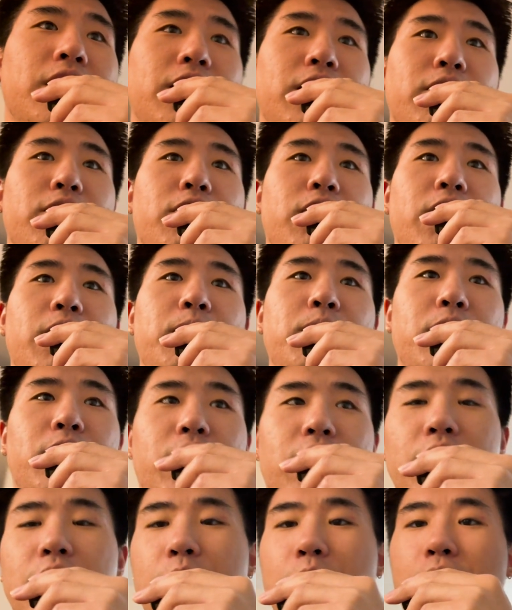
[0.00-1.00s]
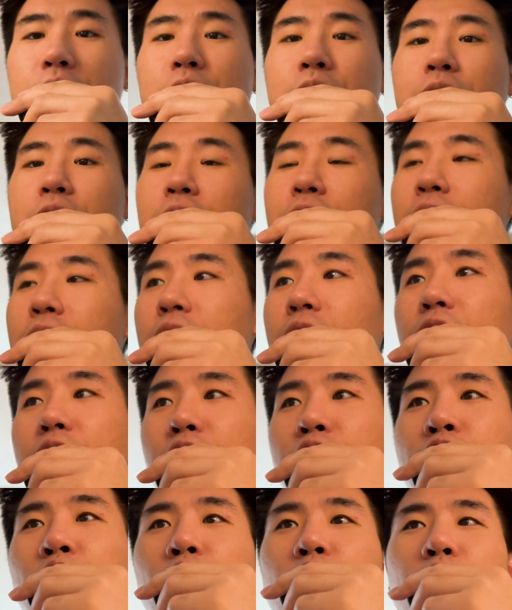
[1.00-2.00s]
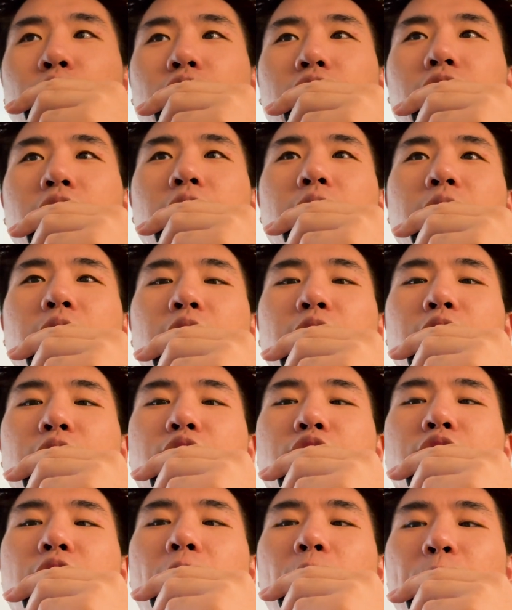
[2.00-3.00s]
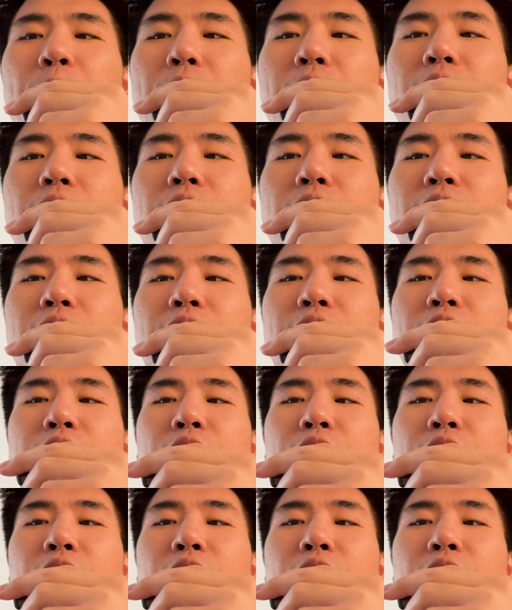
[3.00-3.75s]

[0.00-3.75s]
in the frame? Okay, there we go. Introducing Shelby